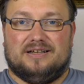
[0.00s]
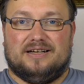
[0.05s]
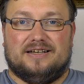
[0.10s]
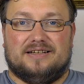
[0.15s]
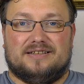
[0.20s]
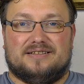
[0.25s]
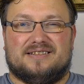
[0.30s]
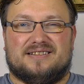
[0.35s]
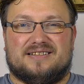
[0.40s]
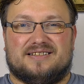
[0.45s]

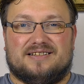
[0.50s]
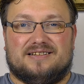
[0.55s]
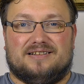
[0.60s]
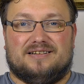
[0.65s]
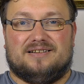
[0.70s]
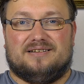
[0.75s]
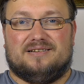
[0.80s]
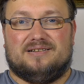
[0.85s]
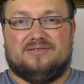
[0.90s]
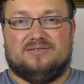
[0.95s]
it's
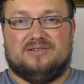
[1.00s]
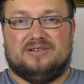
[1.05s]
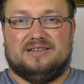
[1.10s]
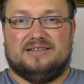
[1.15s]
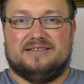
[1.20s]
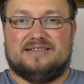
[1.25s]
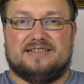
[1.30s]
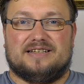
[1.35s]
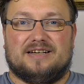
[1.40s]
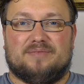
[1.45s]
well,
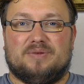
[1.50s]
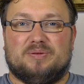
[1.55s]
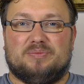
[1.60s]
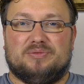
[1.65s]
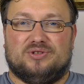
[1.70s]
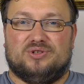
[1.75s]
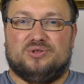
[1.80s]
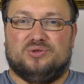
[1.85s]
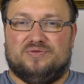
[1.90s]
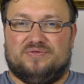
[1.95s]
let's say maybe
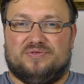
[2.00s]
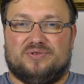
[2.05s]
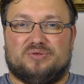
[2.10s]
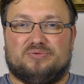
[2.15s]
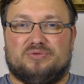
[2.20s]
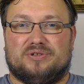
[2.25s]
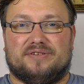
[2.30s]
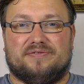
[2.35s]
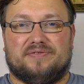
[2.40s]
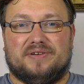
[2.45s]
too
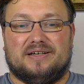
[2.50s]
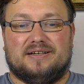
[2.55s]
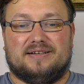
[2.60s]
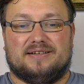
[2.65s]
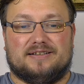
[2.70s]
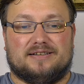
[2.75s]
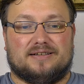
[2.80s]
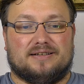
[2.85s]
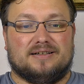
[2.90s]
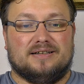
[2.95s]
forward
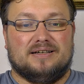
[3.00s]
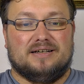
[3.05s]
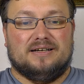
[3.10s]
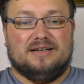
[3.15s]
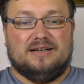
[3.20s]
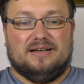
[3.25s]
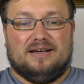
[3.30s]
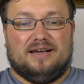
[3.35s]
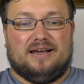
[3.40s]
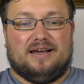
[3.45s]
thinking,
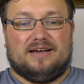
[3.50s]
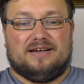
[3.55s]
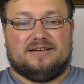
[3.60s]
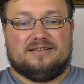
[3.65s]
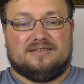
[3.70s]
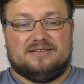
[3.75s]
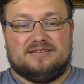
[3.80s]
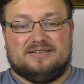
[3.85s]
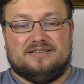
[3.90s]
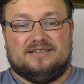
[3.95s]

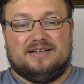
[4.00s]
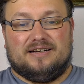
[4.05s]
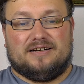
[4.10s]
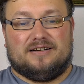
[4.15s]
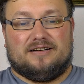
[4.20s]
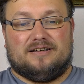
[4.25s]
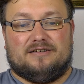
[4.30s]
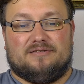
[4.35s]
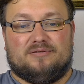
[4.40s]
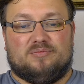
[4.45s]
and
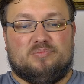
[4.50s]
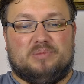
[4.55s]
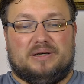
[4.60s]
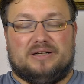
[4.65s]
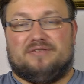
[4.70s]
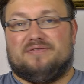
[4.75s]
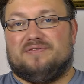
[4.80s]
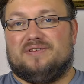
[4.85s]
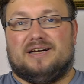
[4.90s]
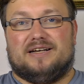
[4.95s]
the
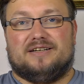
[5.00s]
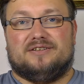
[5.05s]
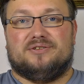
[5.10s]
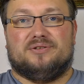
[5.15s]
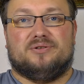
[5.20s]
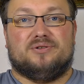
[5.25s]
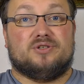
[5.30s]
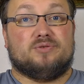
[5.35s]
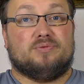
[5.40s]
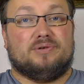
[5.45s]
butterfly
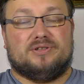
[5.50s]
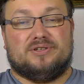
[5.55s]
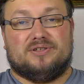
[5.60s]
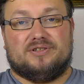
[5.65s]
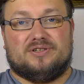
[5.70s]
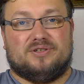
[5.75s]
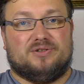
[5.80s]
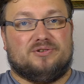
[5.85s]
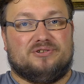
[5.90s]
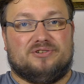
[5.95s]
2
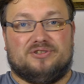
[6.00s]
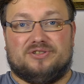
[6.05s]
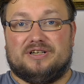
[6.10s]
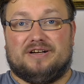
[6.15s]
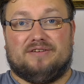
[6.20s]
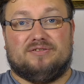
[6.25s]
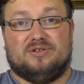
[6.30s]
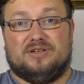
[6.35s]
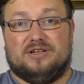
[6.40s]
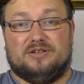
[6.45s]
switches, you just
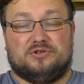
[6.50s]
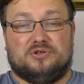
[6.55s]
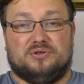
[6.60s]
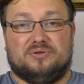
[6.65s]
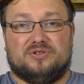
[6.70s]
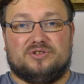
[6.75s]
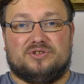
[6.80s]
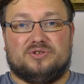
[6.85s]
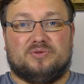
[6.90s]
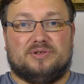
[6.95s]
have to get
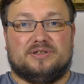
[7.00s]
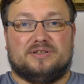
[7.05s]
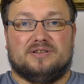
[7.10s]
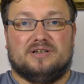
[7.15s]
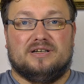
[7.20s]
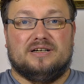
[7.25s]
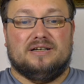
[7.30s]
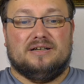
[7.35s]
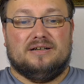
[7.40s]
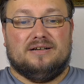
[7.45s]
used to it.
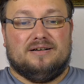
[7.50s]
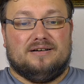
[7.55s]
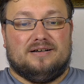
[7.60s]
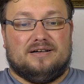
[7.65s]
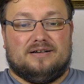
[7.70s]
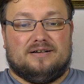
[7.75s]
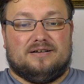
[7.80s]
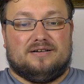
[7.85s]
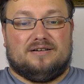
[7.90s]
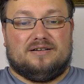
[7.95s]

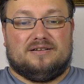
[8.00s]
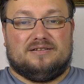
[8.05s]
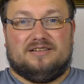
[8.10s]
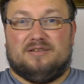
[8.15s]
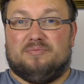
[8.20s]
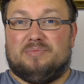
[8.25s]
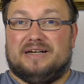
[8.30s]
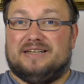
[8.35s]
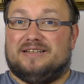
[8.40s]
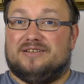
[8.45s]
They
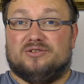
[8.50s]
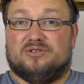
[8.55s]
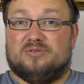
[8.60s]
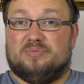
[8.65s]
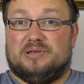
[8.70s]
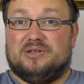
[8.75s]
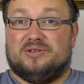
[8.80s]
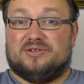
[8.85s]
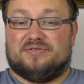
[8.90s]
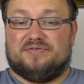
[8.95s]
might not
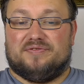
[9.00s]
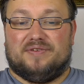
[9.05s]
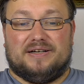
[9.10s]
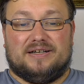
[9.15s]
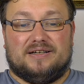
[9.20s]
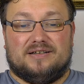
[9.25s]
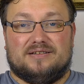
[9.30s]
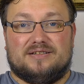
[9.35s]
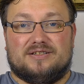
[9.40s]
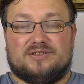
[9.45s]
be your
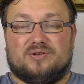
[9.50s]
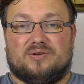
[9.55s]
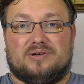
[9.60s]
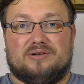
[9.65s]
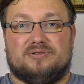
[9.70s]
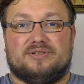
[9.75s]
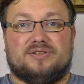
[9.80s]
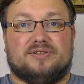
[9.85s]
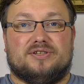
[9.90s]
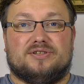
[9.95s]
thing, so I
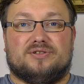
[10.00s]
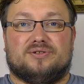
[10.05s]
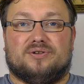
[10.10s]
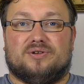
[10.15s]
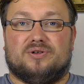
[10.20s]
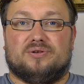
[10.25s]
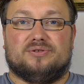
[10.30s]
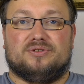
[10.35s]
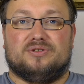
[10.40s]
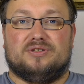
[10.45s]
would suggest you
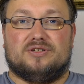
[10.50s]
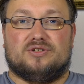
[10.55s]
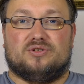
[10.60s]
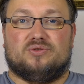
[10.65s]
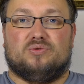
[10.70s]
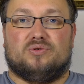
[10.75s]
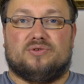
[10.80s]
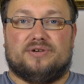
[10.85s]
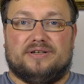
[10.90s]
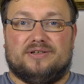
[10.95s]
go to the
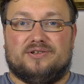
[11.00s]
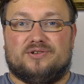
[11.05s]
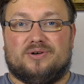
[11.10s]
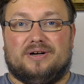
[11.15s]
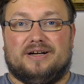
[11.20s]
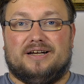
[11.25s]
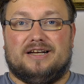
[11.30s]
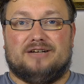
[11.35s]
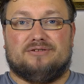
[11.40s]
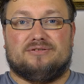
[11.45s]
store and
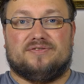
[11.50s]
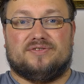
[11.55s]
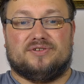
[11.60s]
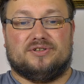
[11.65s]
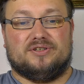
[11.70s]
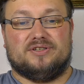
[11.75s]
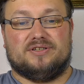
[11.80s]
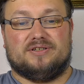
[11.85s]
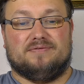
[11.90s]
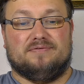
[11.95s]
try it out
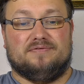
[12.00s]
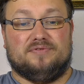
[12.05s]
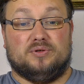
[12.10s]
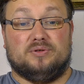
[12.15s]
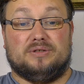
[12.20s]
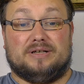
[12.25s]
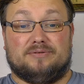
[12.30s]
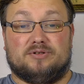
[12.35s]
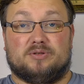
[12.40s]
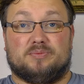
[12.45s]
first, a few
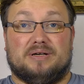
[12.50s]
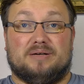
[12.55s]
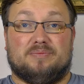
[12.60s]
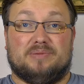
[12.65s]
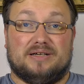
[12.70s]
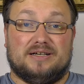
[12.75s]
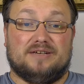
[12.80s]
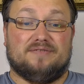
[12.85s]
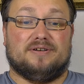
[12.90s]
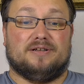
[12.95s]
times maybe
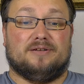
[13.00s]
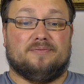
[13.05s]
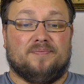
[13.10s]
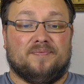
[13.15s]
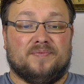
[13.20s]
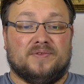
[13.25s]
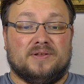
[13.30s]
even,